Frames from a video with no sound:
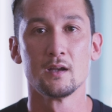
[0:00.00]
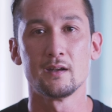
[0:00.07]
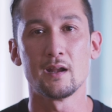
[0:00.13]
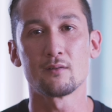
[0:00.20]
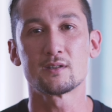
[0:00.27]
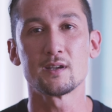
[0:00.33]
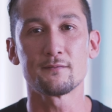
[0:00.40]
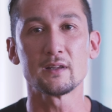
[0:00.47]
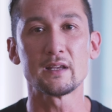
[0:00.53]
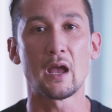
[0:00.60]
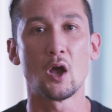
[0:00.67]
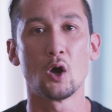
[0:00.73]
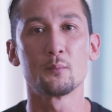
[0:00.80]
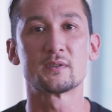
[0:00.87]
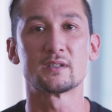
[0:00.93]
Now, it definitely
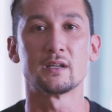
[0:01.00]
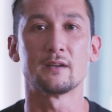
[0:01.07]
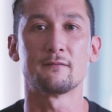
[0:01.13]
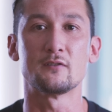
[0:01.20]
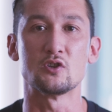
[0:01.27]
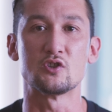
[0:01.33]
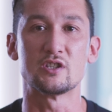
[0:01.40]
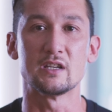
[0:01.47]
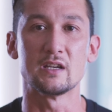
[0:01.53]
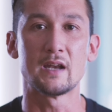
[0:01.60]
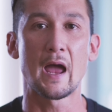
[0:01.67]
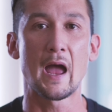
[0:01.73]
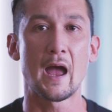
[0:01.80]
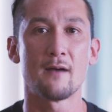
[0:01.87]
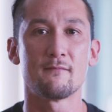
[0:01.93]
helps that if you did
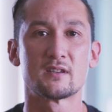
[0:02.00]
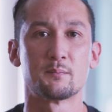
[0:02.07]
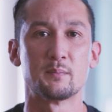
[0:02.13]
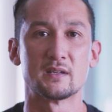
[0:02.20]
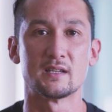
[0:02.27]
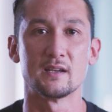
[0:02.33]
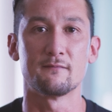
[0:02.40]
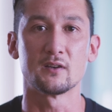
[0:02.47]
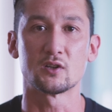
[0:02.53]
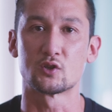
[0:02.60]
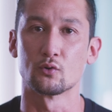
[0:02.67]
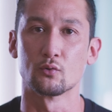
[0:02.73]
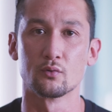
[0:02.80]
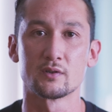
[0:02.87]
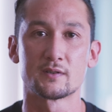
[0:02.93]
have specific
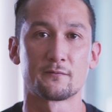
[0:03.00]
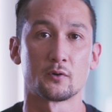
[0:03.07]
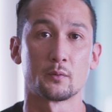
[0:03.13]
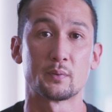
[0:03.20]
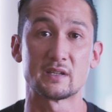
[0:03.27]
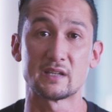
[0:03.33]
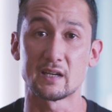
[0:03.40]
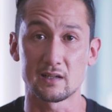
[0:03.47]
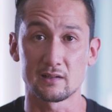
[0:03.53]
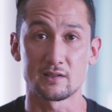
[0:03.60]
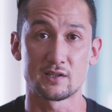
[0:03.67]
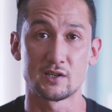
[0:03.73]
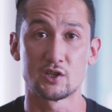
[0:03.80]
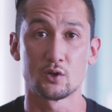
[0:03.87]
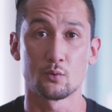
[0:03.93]
tools for a particular
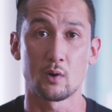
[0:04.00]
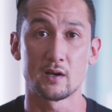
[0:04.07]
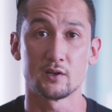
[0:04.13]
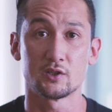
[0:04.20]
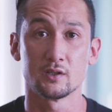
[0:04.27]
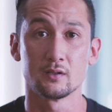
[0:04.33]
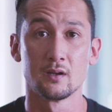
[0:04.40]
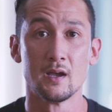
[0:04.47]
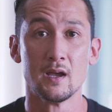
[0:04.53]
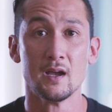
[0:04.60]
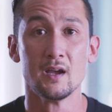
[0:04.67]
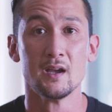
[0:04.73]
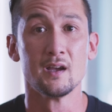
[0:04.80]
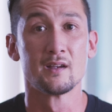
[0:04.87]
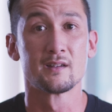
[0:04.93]
situation,
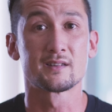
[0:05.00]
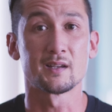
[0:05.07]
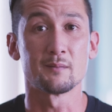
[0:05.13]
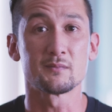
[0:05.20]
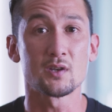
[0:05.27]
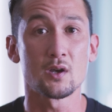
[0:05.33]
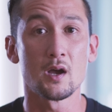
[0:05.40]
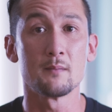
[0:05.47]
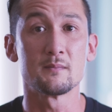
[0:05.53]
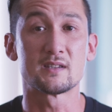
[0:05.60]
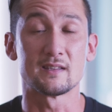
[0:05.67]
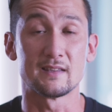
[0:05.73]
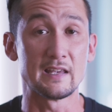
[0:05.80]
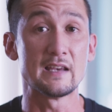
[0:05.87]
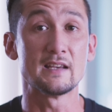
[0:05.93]

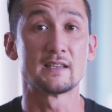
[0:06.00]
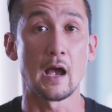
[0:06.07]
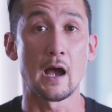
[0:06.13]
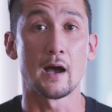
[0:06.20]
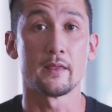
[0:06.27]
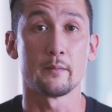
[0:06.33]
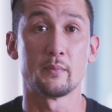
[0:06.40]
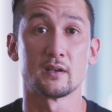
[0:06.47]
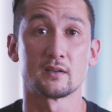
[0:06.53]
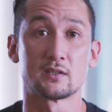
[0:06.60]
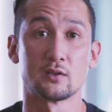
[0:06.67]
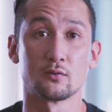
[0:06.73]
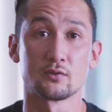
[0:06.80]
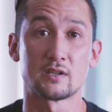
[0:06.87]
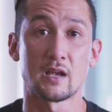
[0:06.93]
sometimes these are the best
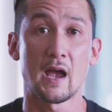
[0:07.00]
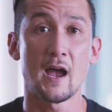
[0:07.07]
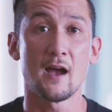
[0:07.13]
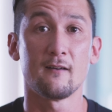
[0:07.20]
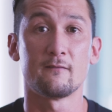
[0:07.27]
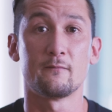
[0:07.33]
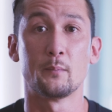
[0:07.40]
tools to have,